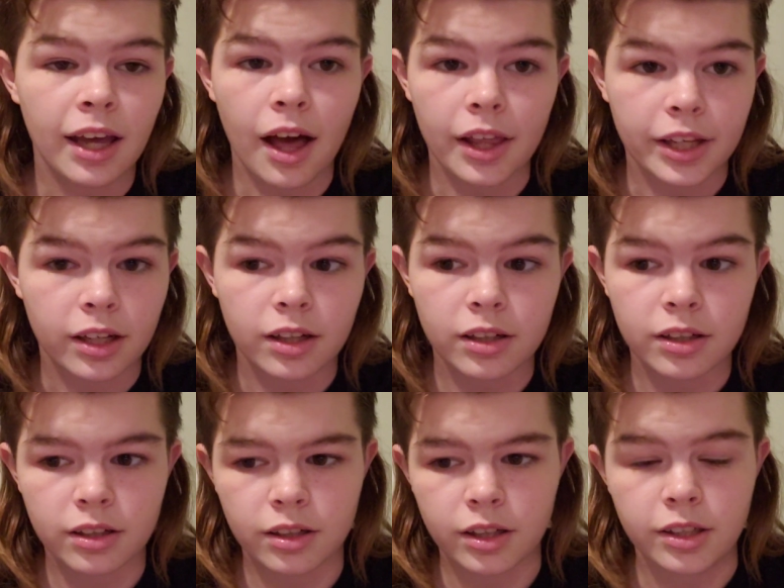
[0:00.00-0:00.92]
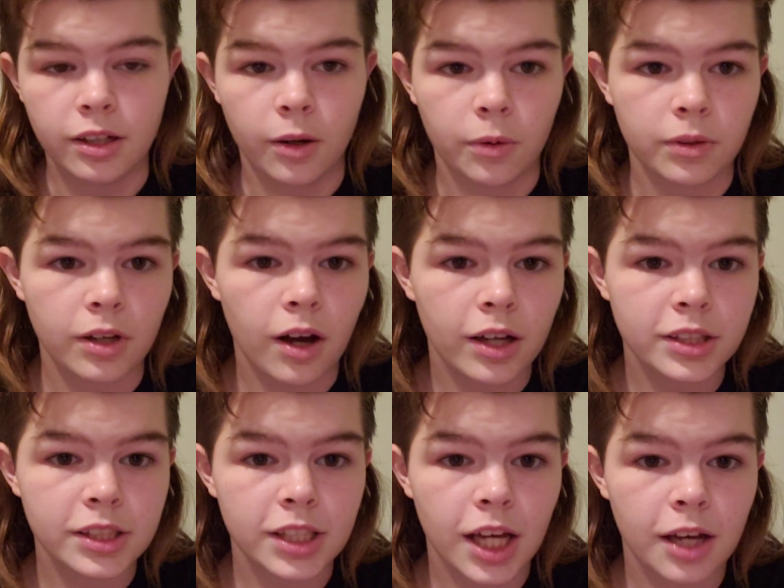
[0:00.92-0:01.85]
like, con
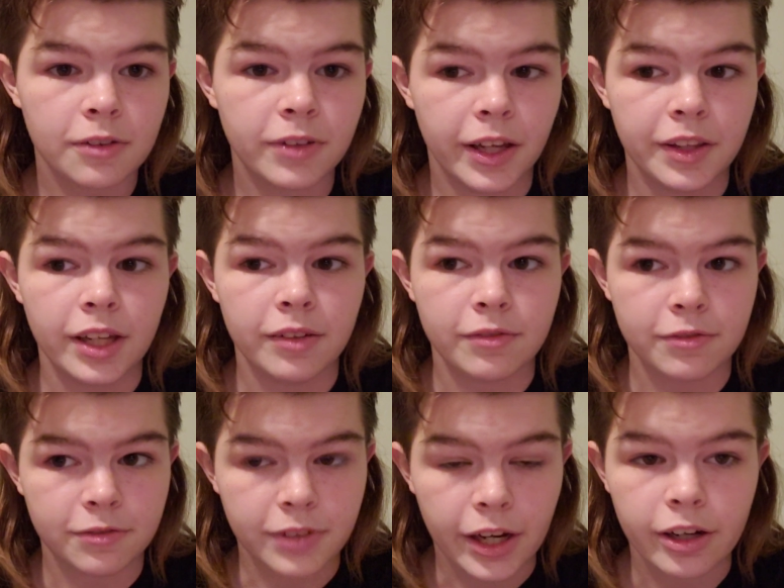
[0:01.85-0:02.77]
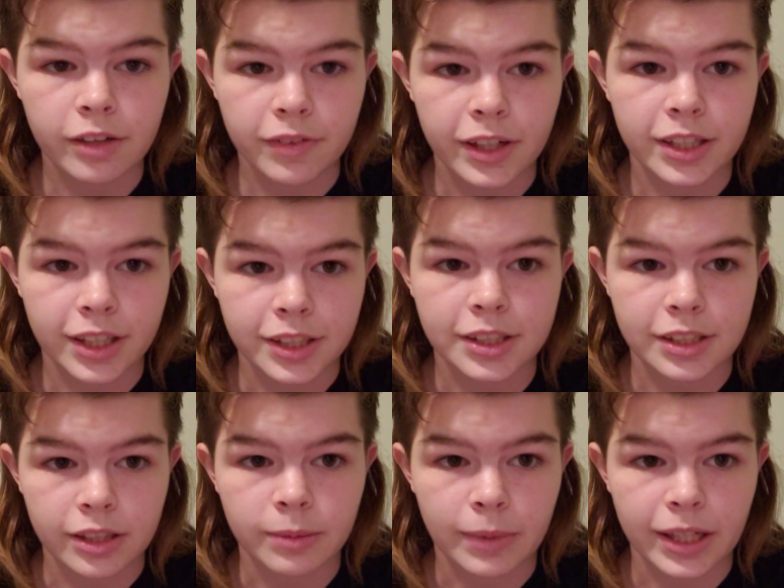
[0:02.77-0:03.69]
stuff and then very, very
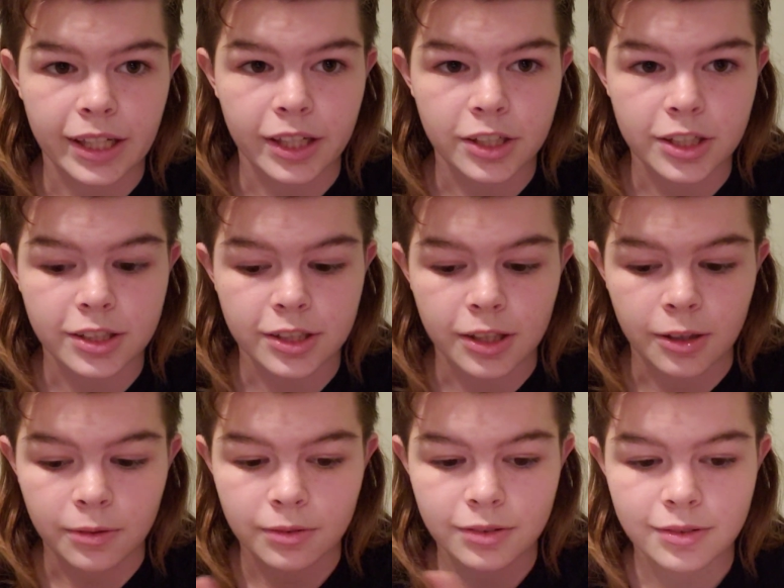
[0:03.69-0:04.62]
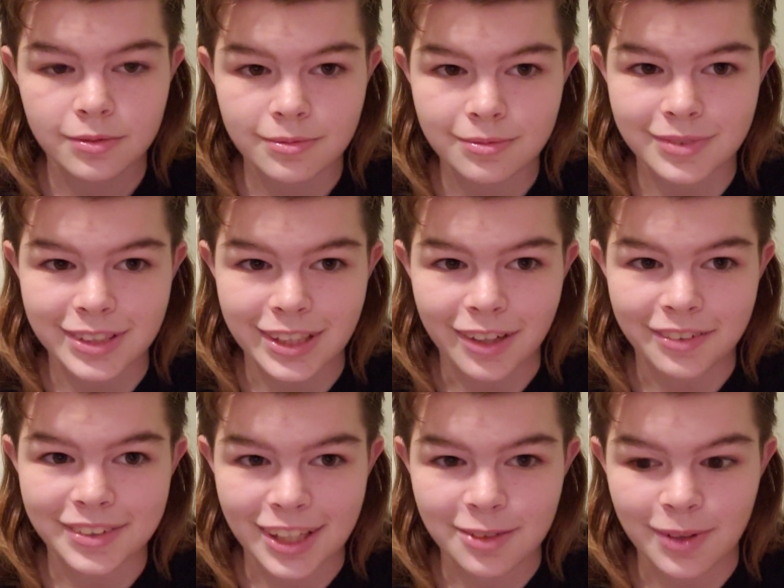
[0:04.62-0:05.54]
necessary medication. So
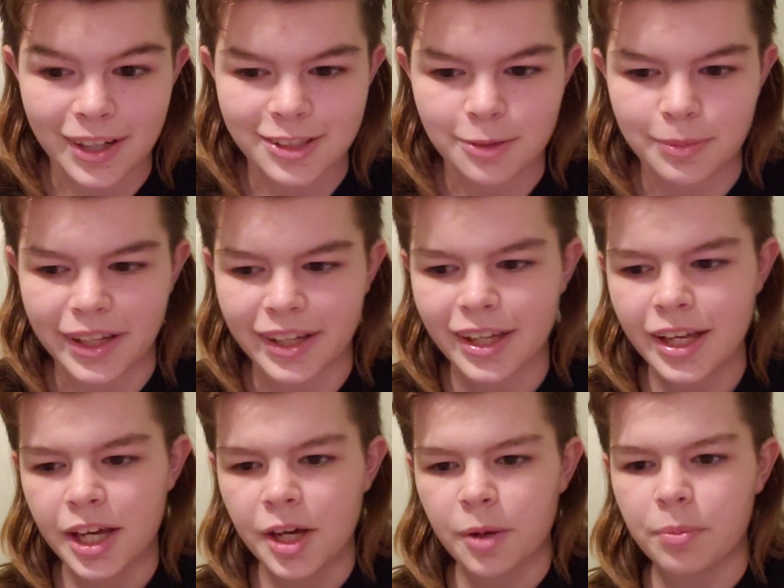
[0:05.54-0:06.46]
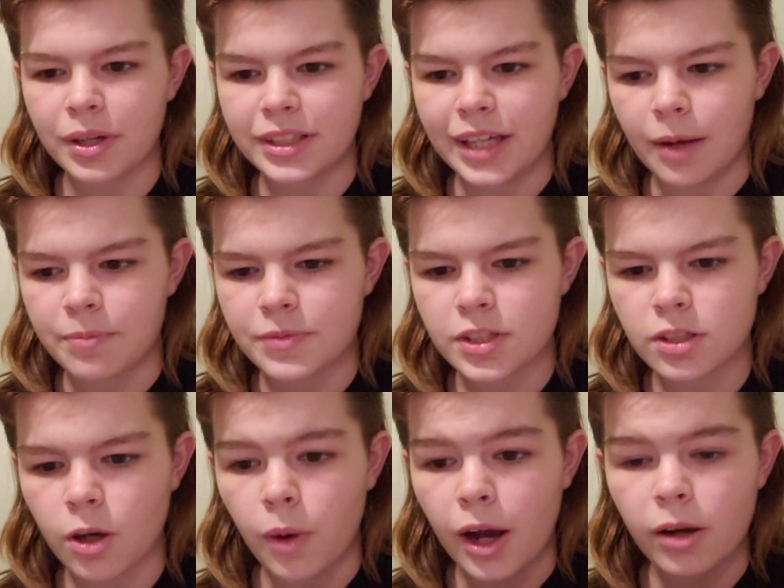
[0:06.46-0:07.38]
that's why it's so big. But yeah,
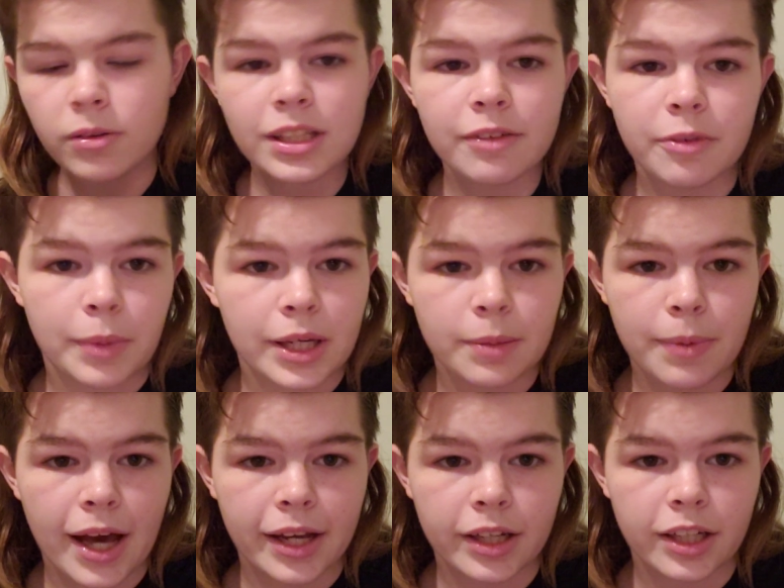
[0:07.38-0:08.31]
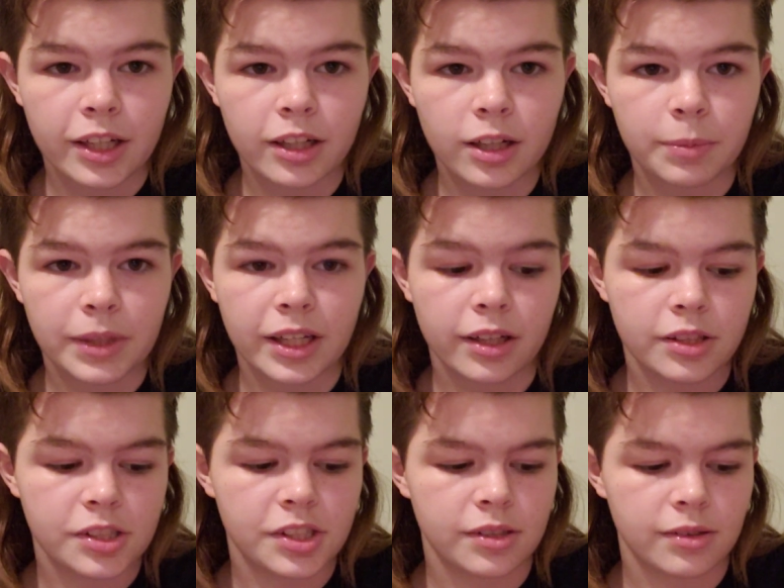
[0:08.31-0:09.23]
so I always have a makeup bag in here
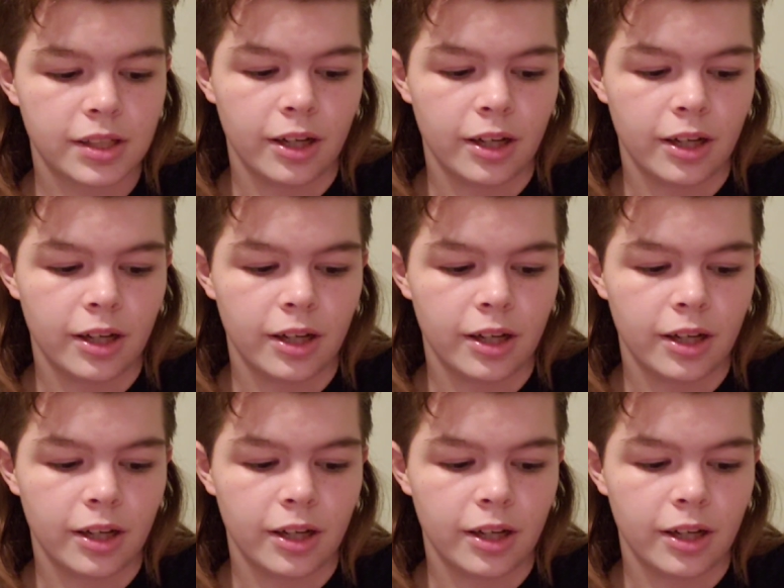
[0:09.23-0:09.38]
because,